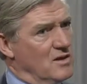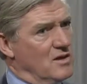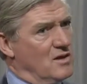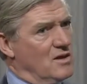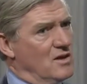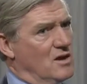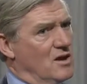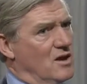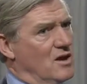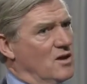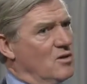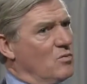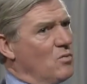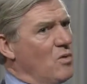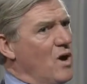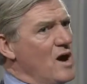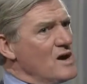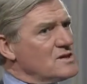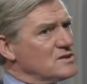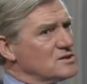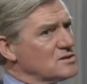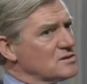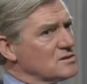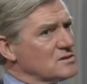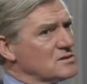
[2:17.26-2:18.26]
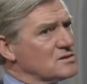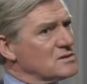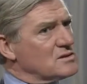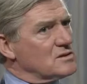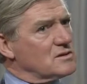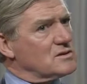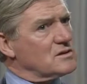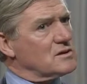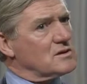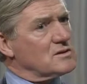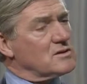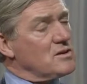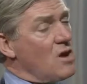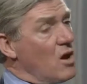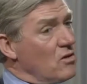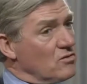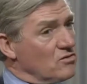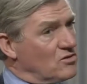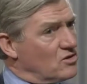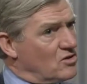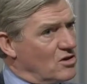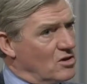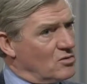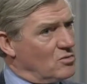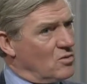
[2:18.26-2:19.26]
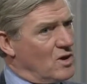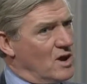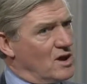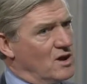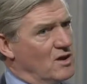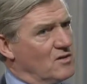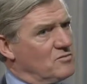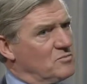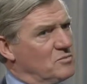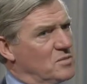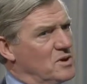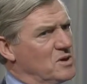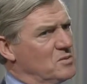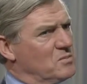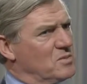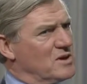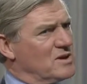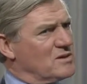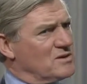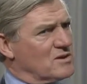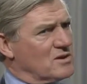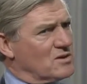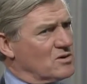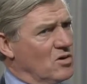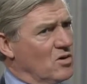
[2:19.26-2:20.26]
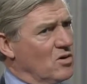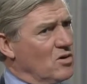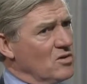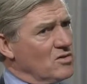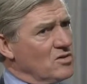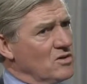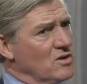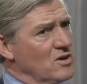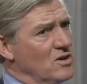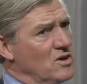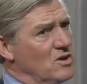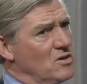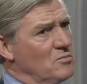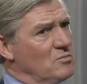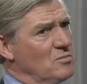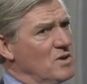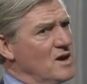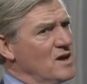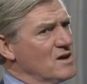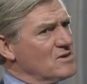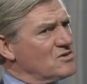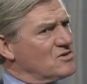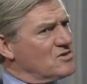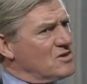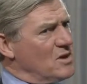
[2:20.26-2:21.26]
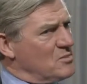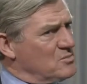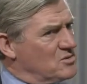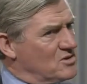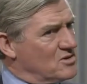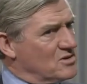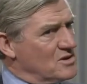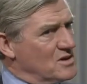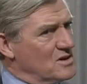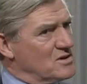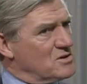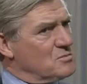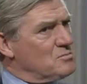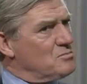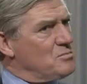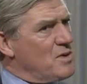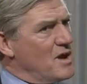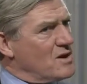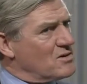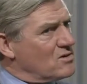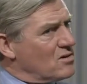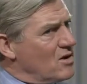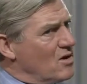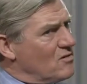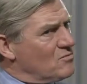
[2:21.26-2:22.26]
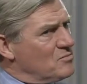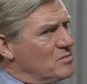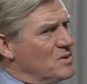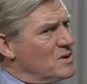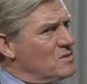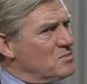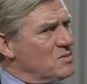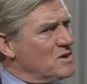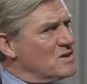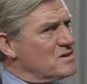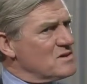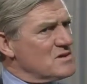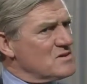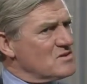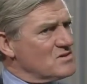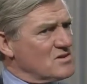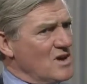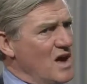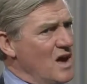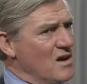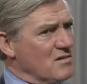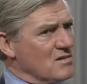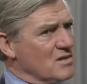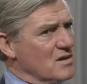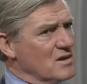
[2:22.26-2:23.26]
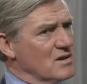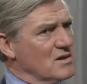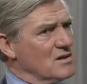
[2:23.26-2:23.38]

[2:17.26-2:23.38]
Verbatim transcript: Uh, why should not so well-off people in the north pay a subsidy to better-off people in the south?